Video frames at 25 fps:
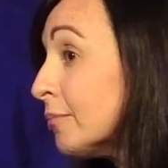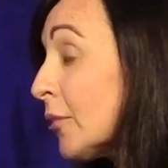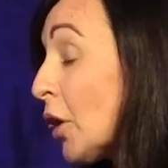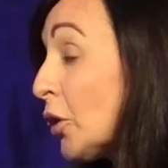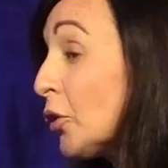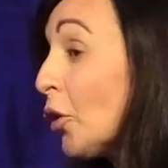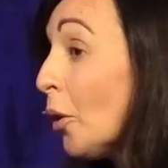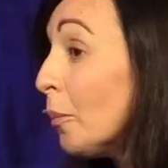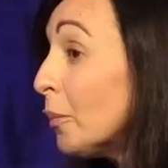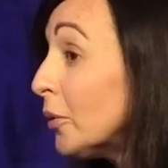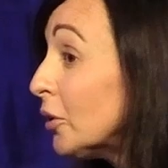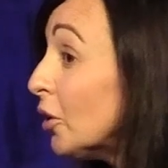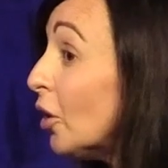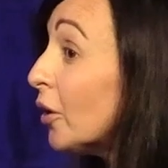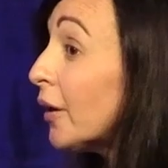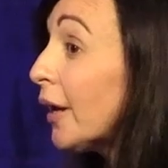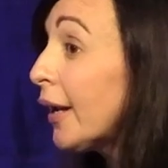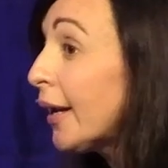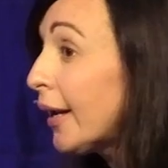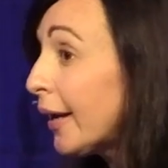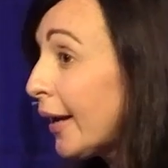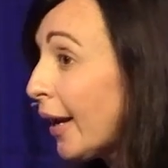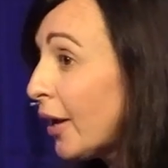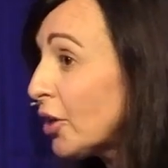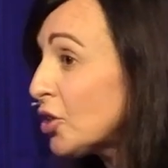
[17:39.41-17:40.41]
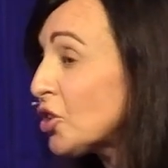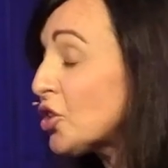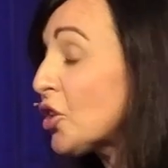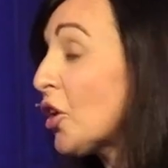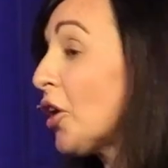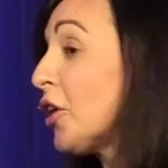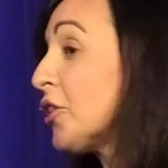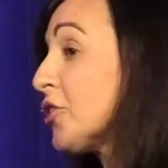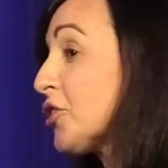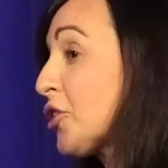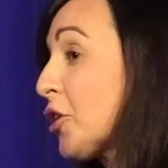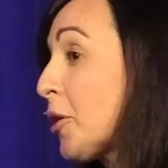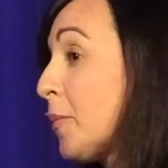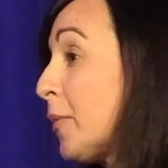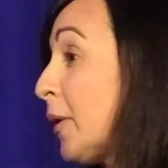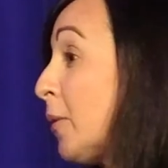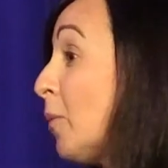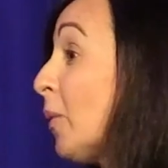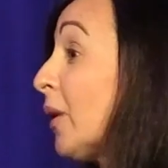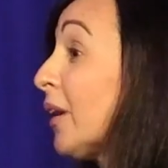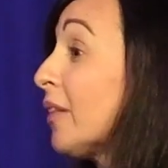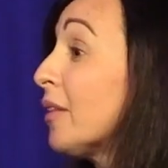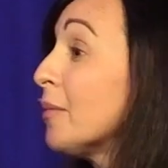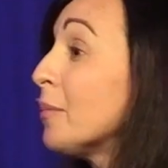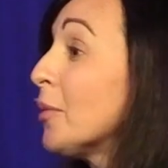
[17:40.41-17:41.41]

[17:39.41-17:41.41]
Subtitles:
not belonging in our church can be one of the